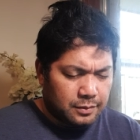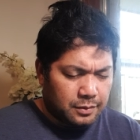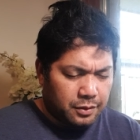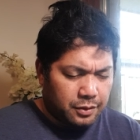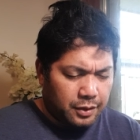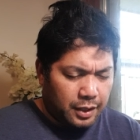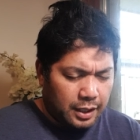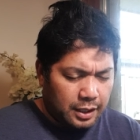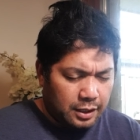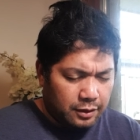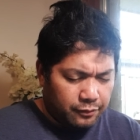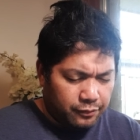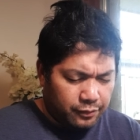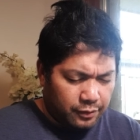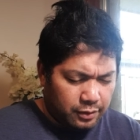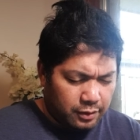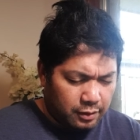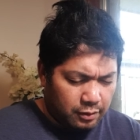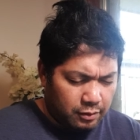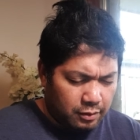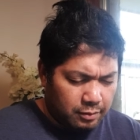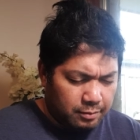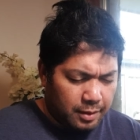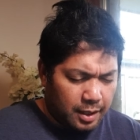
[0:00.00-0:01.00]
Thank you for
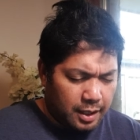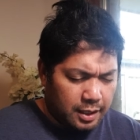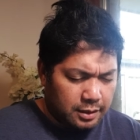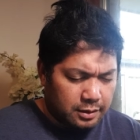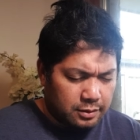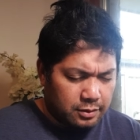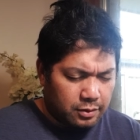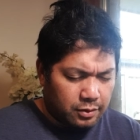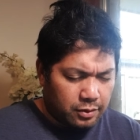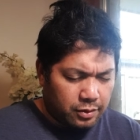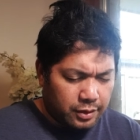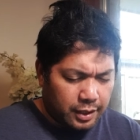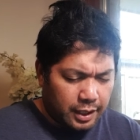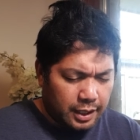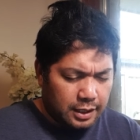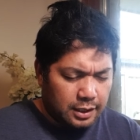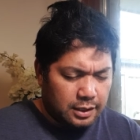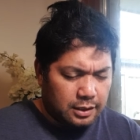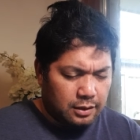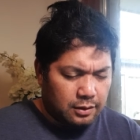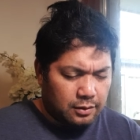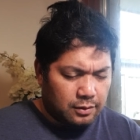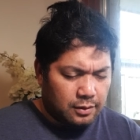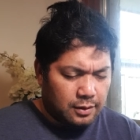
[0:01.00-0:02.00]
the reminder.
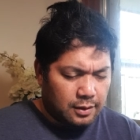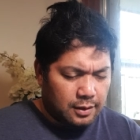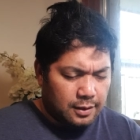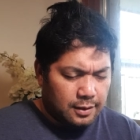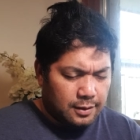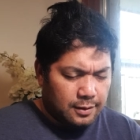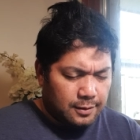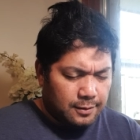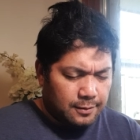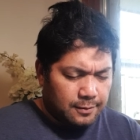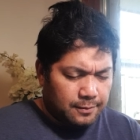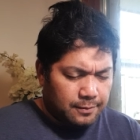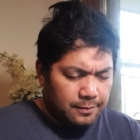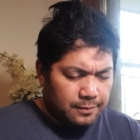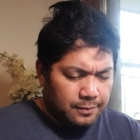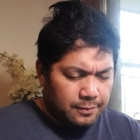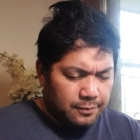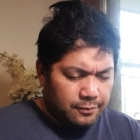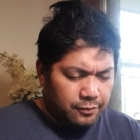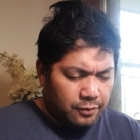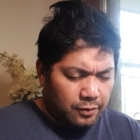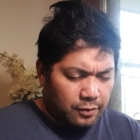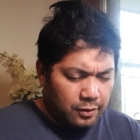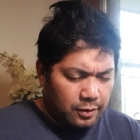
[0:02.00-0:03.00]
Thank you
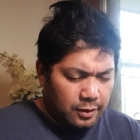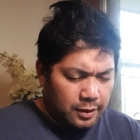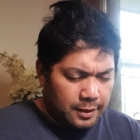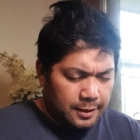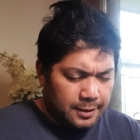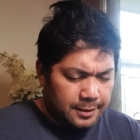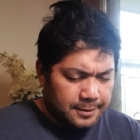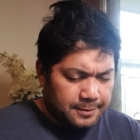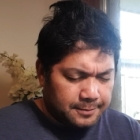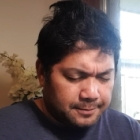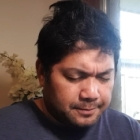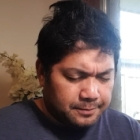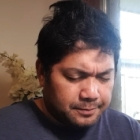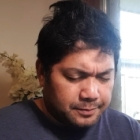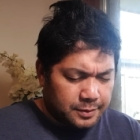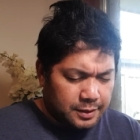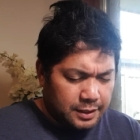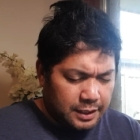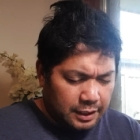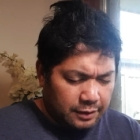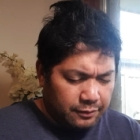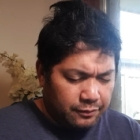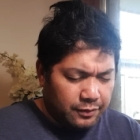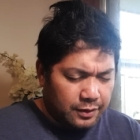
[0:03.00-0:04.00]
for
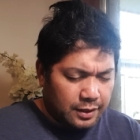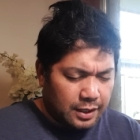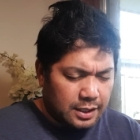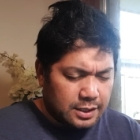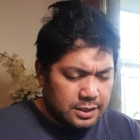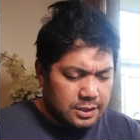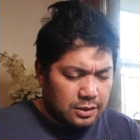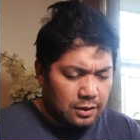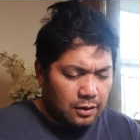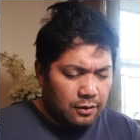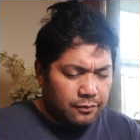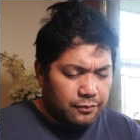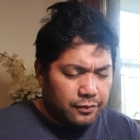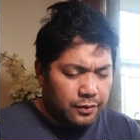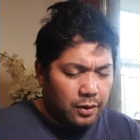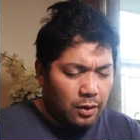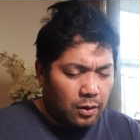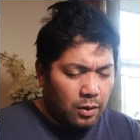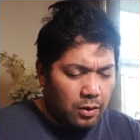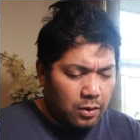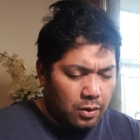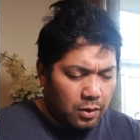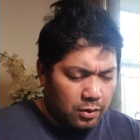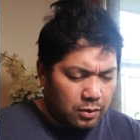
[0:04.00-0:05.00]
giving us of
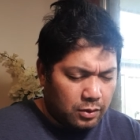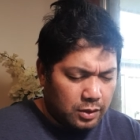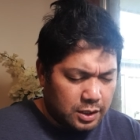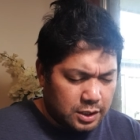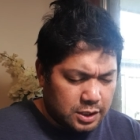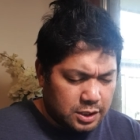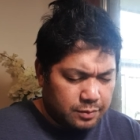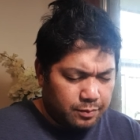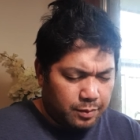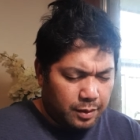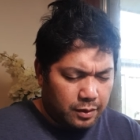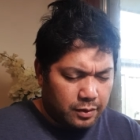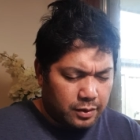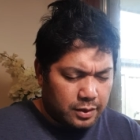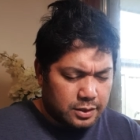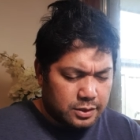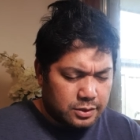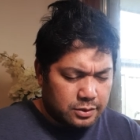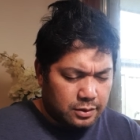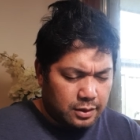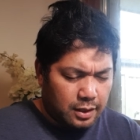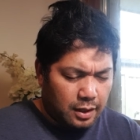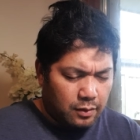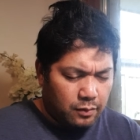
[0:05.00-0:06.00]
your Holy Spirit
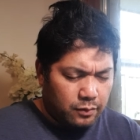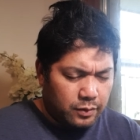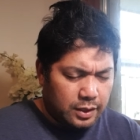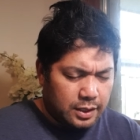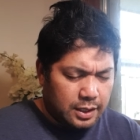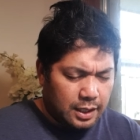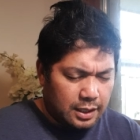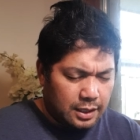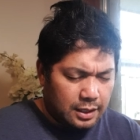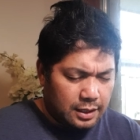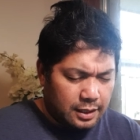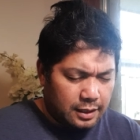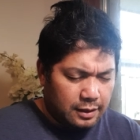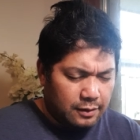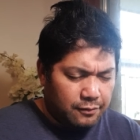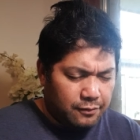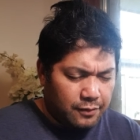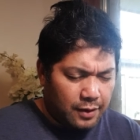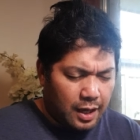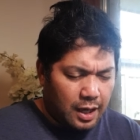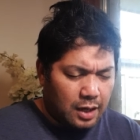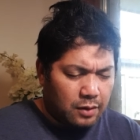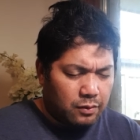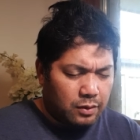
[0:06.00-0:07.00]
so that we can live
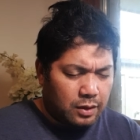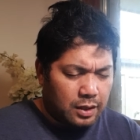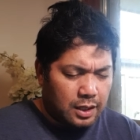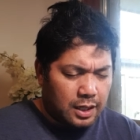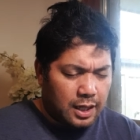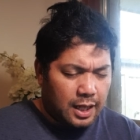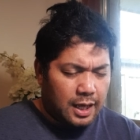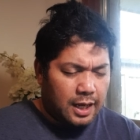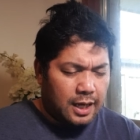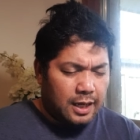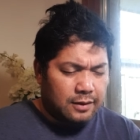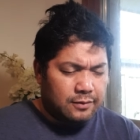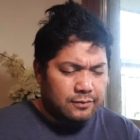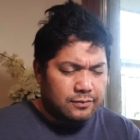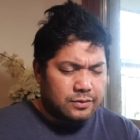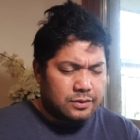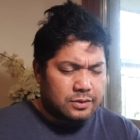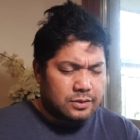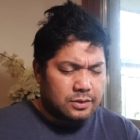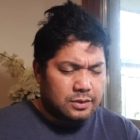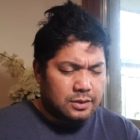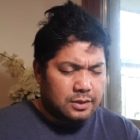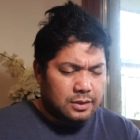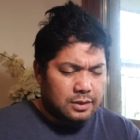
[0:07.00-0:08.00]
our
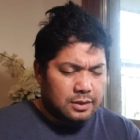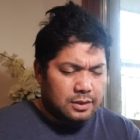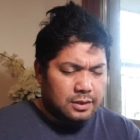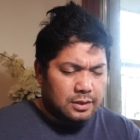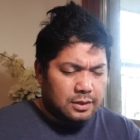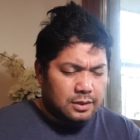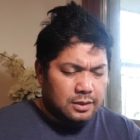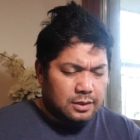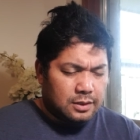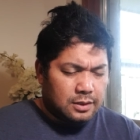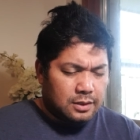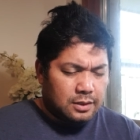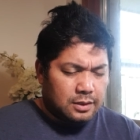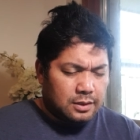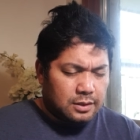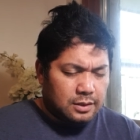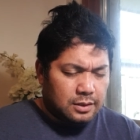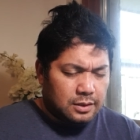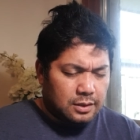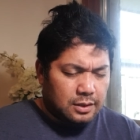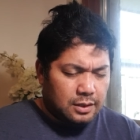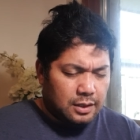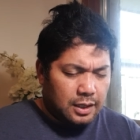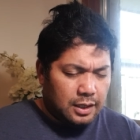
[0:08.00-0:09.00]
lives
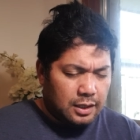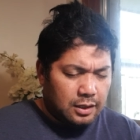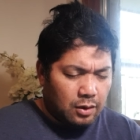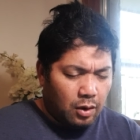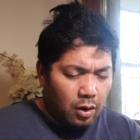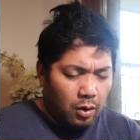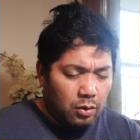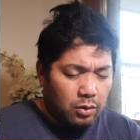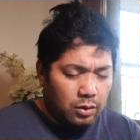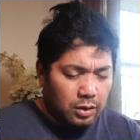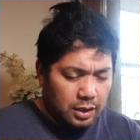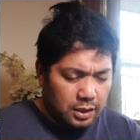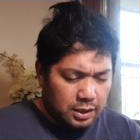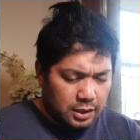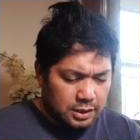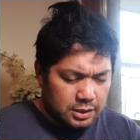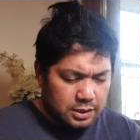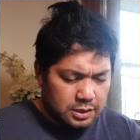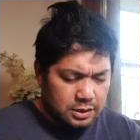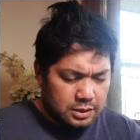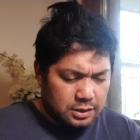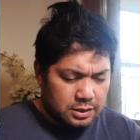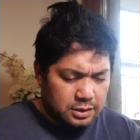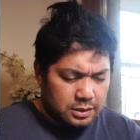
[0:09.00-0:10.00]
in
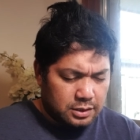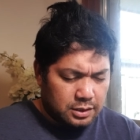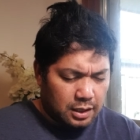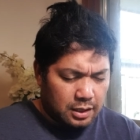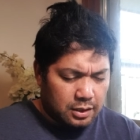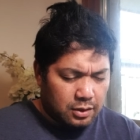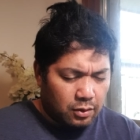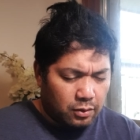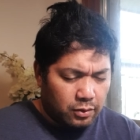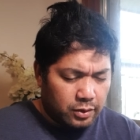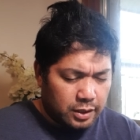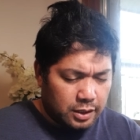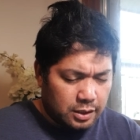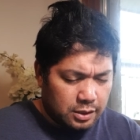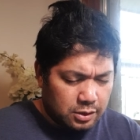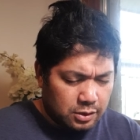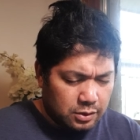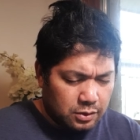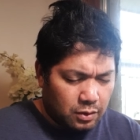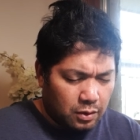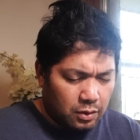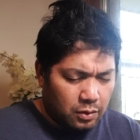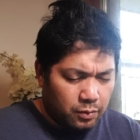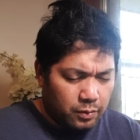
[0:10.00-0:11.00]
holiness according to
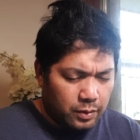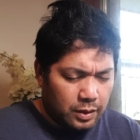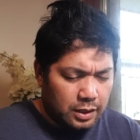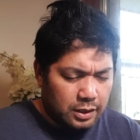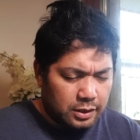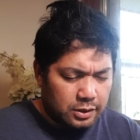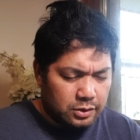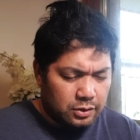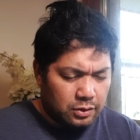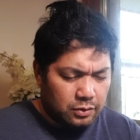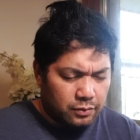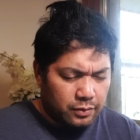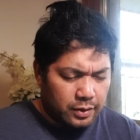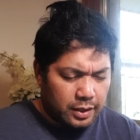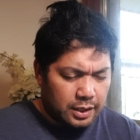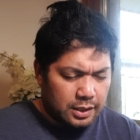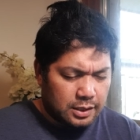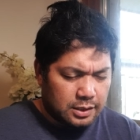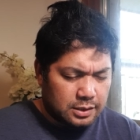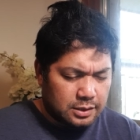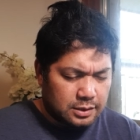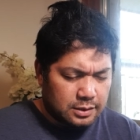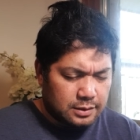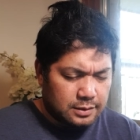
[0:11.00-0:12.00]
your will and your ways.